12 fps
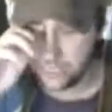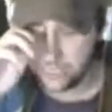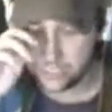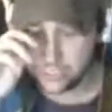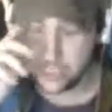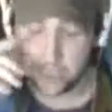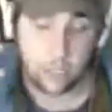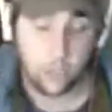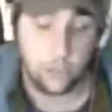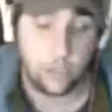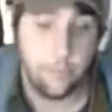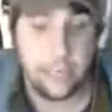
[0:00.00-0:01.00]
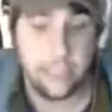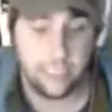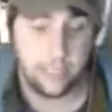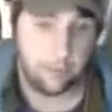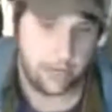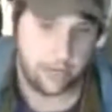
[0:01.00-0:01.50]
It's gonna look
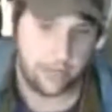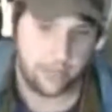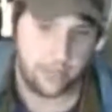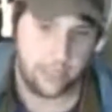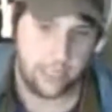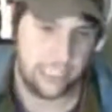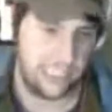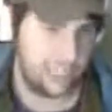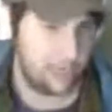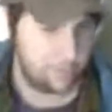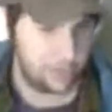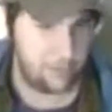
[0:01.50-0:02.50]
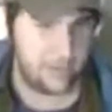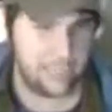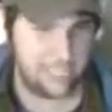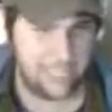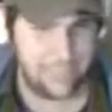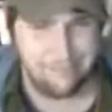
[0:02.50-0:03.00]
amazing, but is it gonna be
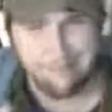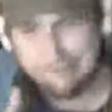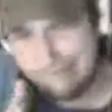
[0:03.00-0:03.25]
amazing?